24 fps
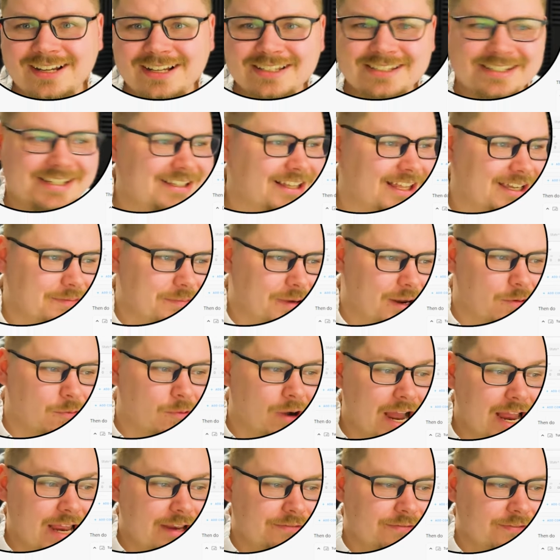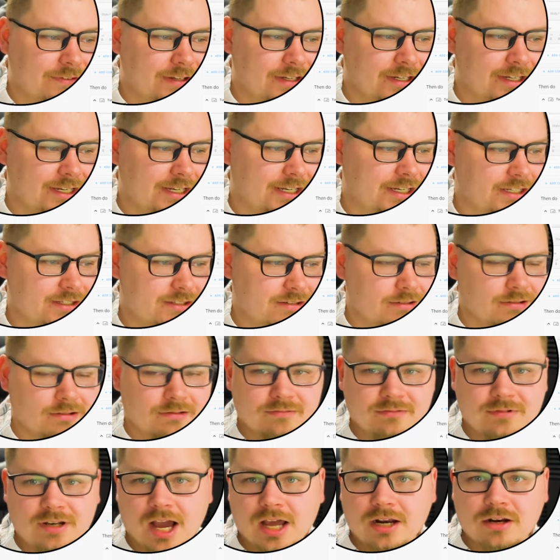See, like my wife is
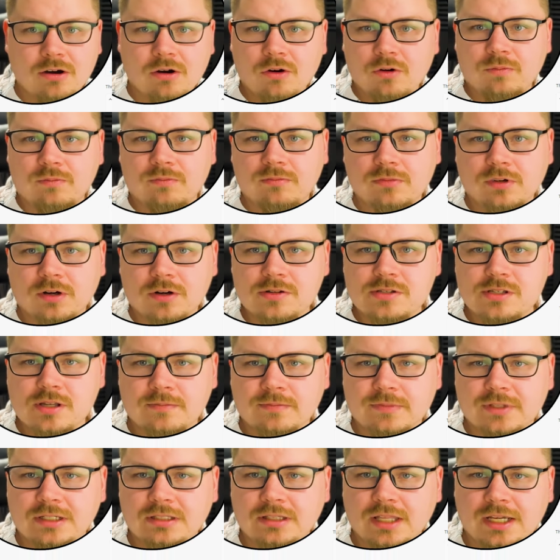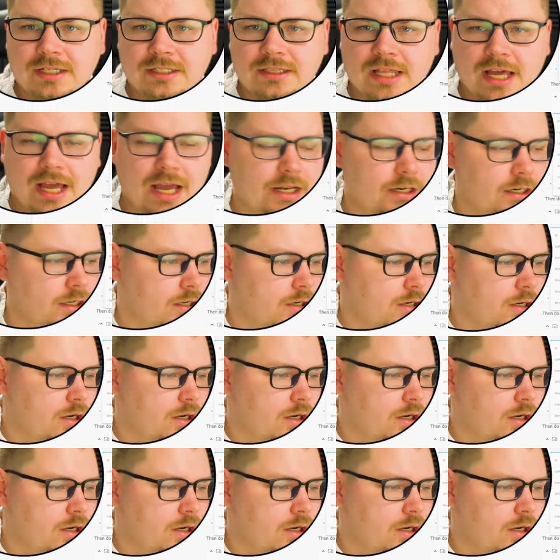not home or something like that.